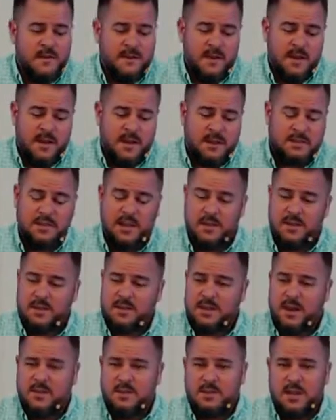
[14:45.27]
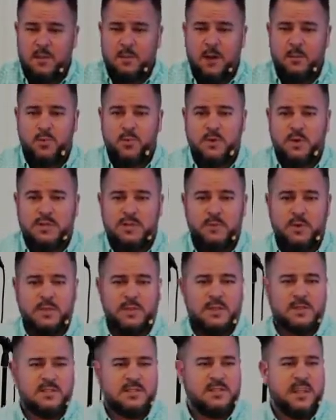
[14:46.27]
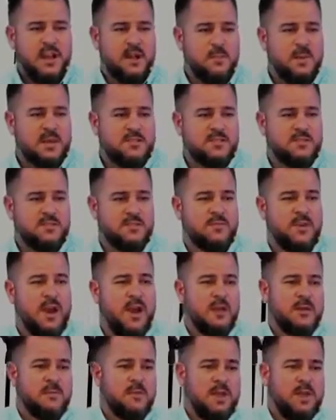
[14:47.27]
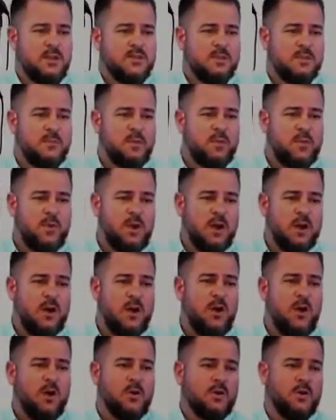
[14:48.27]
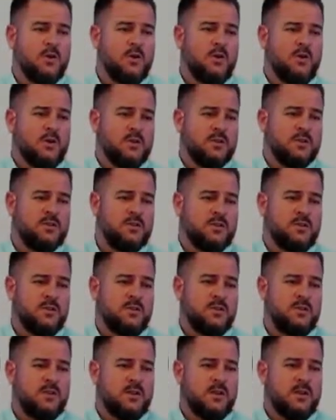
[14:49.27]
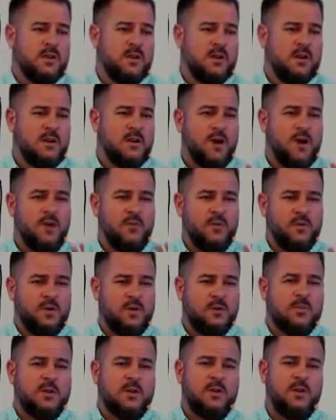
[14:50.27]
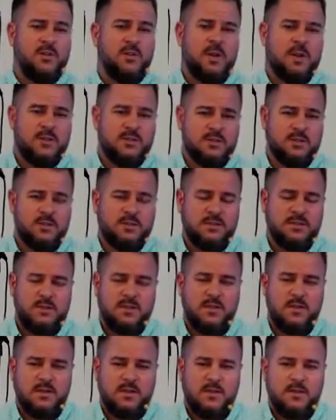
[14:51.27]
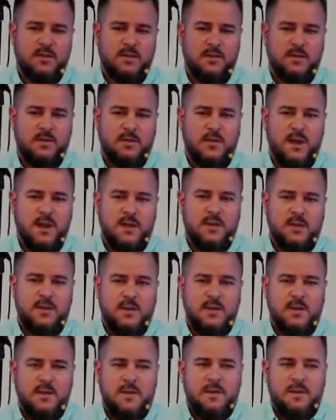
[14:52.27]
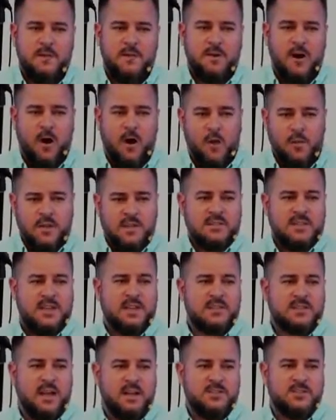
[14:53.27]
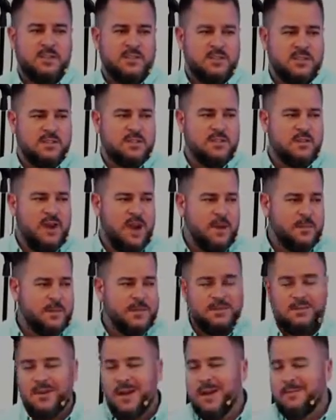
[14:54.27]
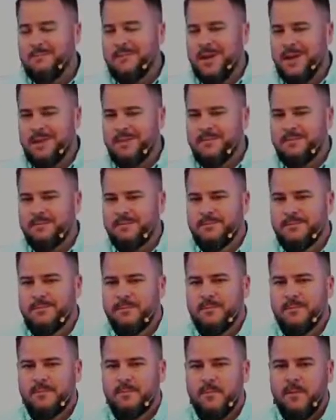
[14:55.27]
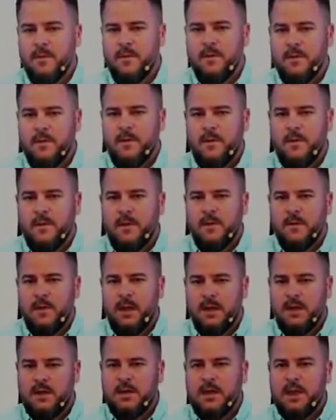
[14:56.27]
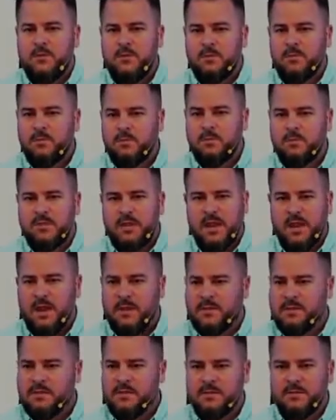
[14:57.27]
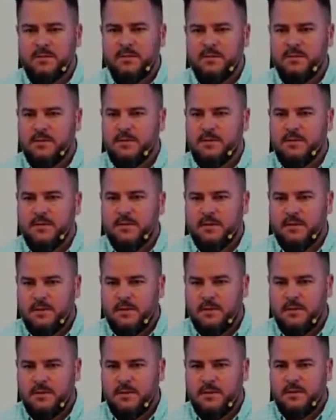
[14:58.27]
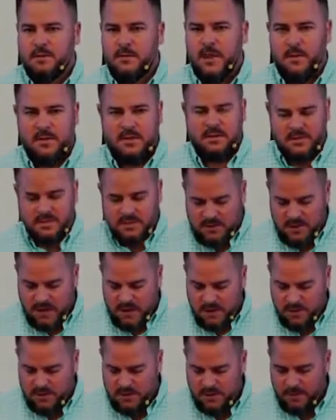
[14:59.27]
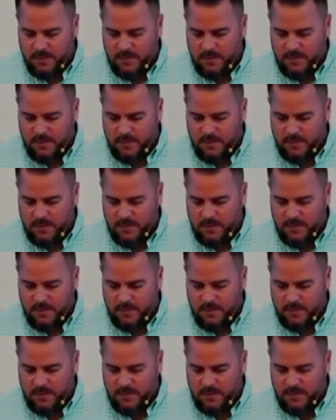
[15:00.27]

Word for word: I say this every time I preach, but this is not a message of condemnation, but a call to courage, a call for you to be courageous, right? All these things I just described describe me at any given day. Maybe it's describing you.